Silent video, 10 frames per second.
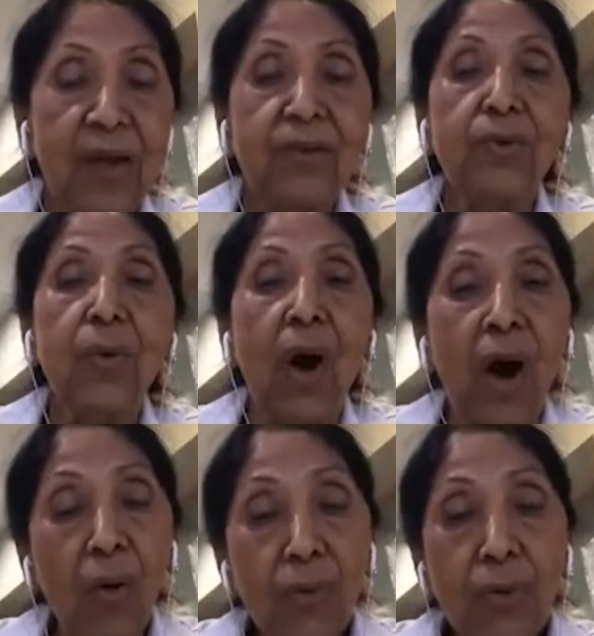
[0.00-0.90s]
So
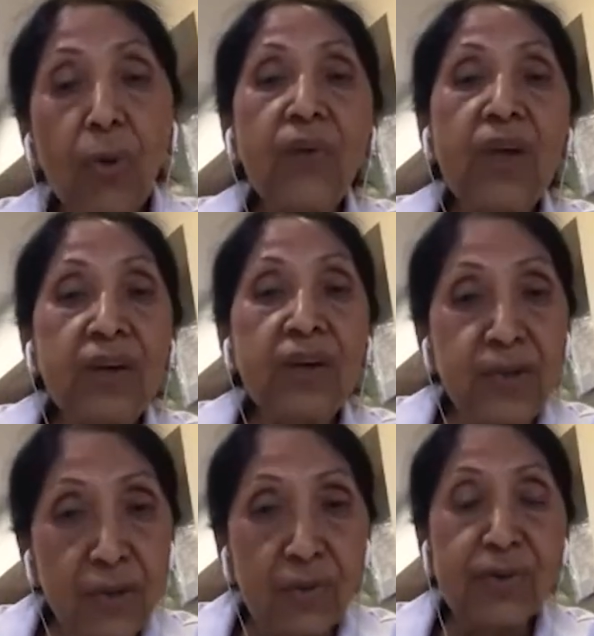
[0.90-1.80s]
how do we
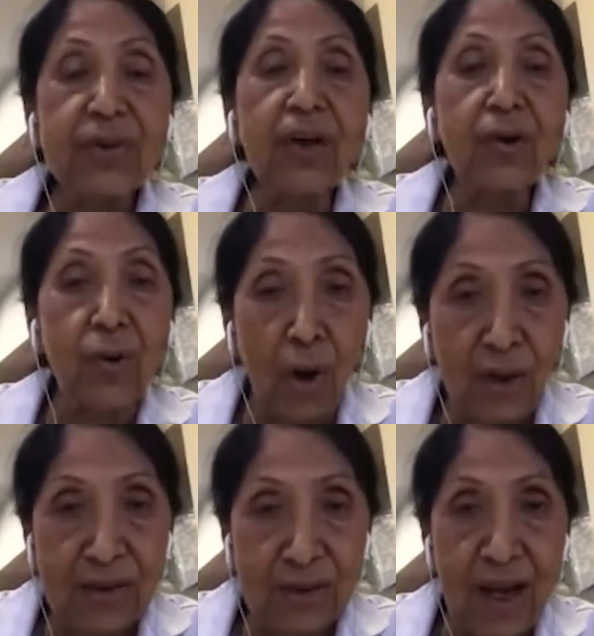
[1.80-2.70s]
reduce the
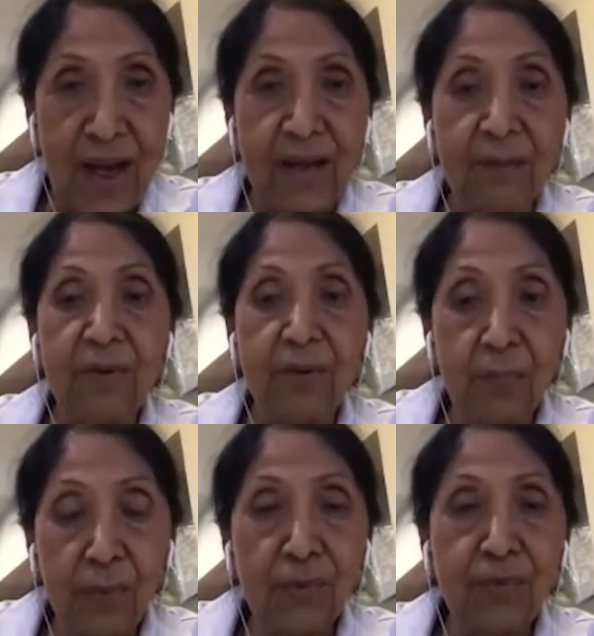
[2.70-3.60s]
cost and
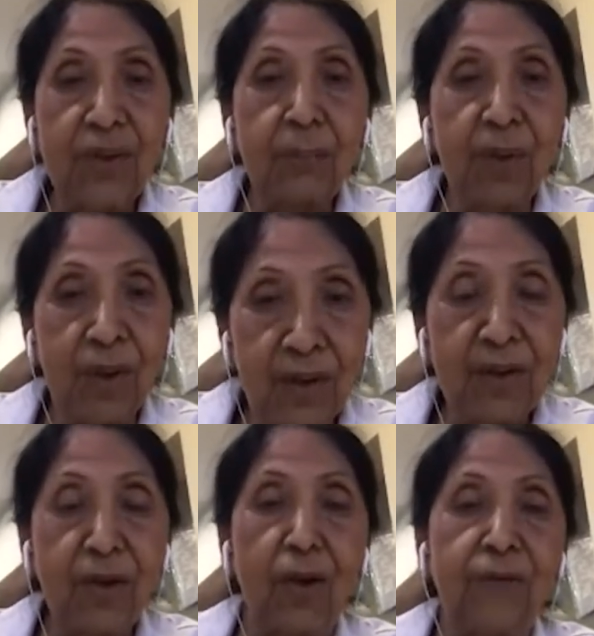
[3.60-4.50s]
remove the
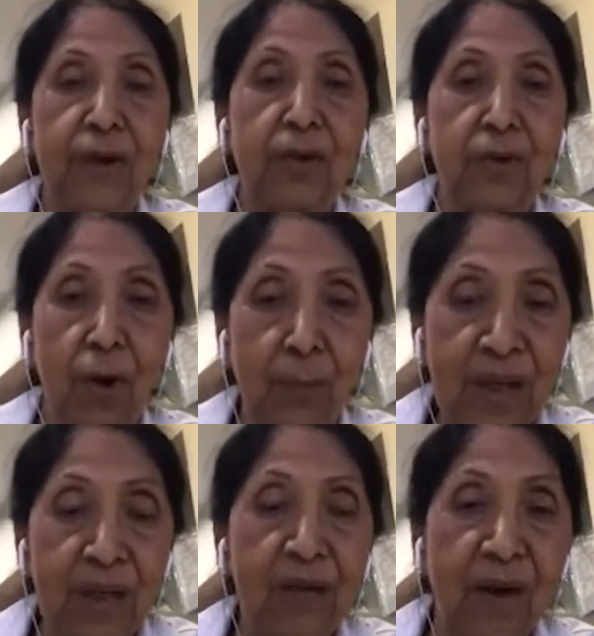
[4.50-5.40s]
burden of
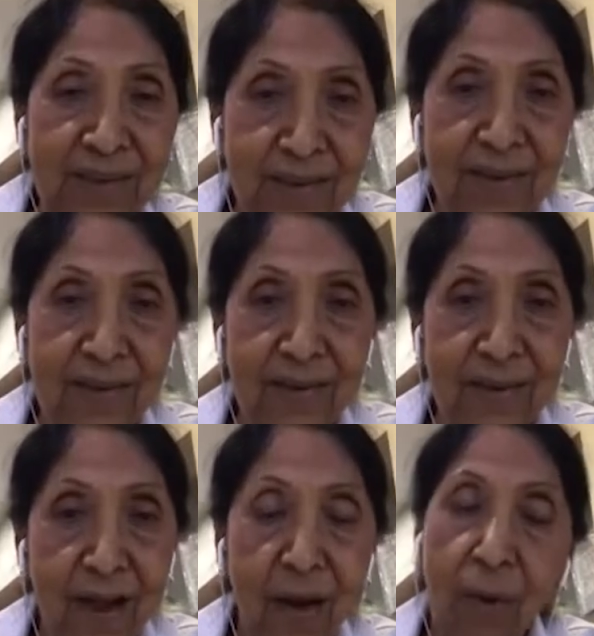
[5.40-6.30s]
economic crisis
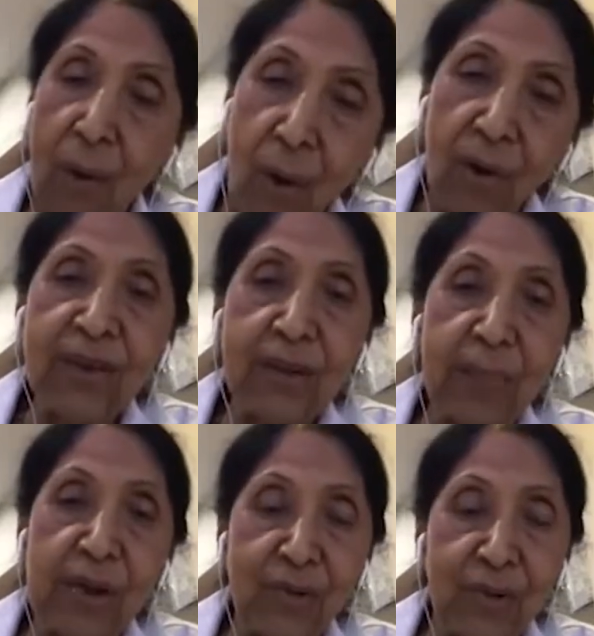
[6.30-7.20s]
on the
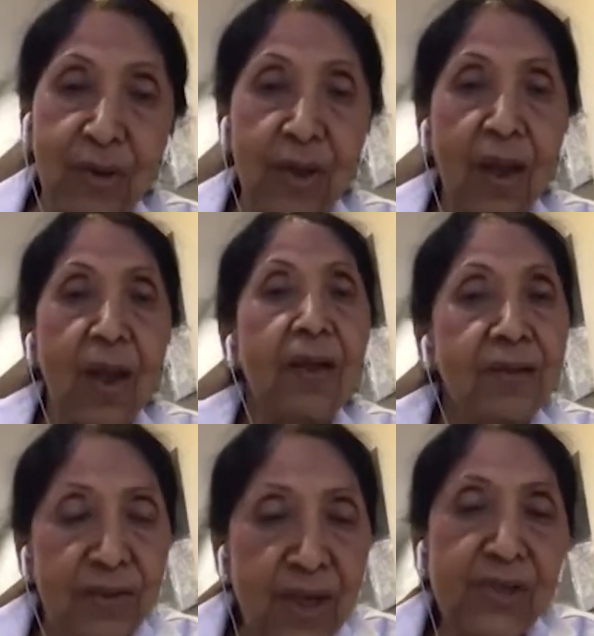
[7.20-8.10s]
patient?
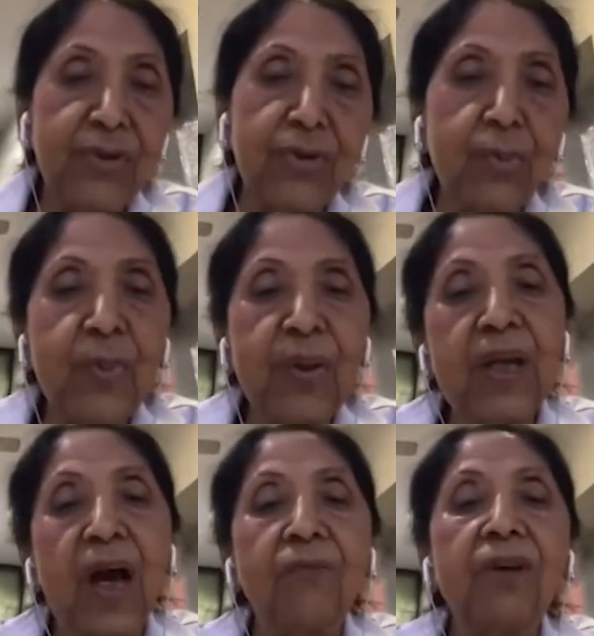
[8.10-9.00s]
This should be
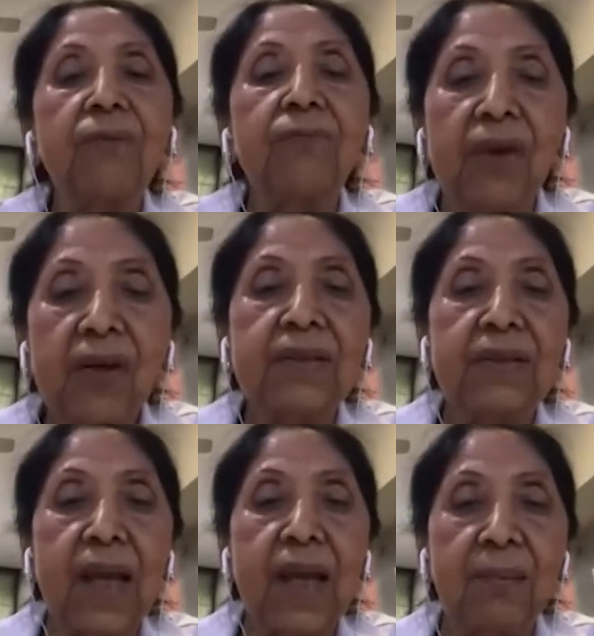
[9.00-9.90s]
our
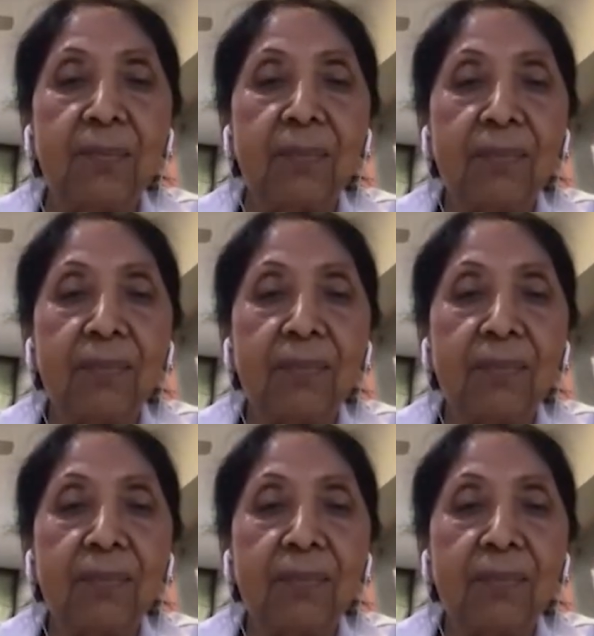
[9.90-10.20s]
first aim.